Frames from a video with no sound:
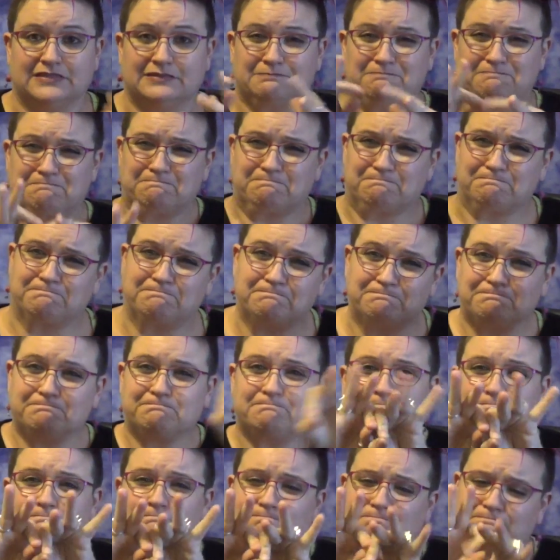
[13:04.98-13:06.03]
And
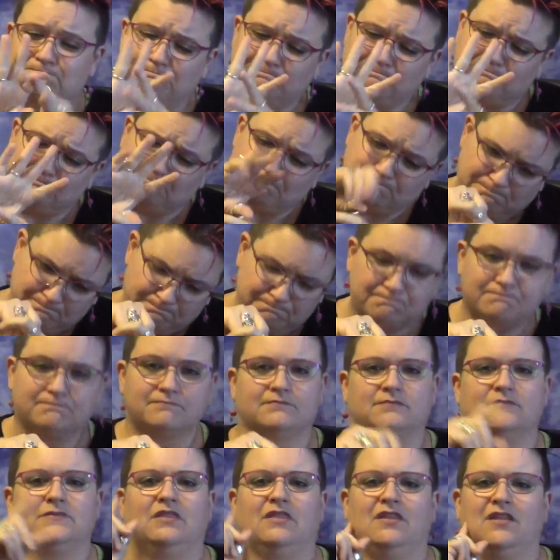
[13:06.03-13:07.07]
ASL
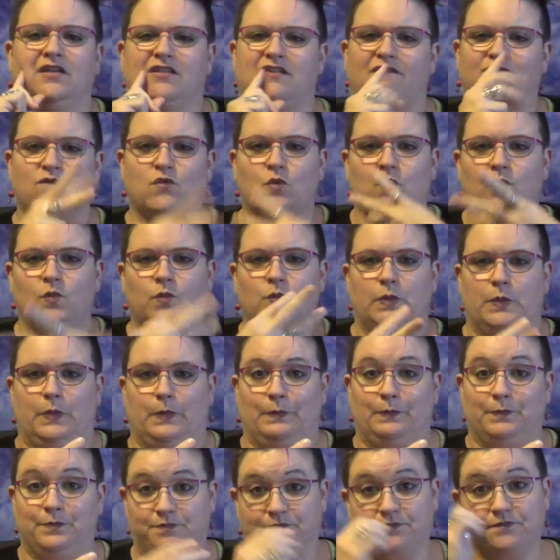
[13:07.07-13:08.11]
is
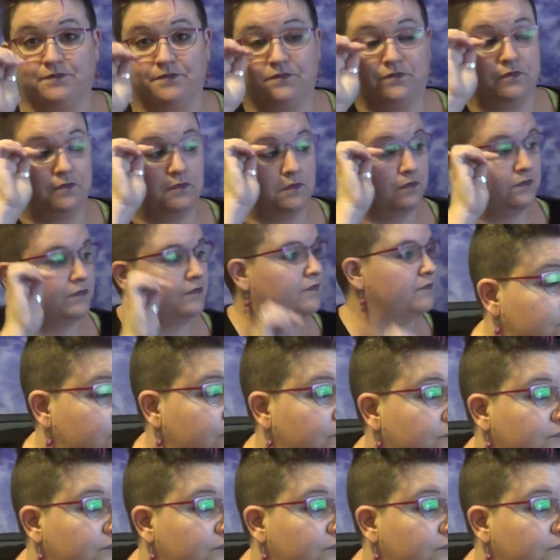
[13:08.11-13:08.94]
very,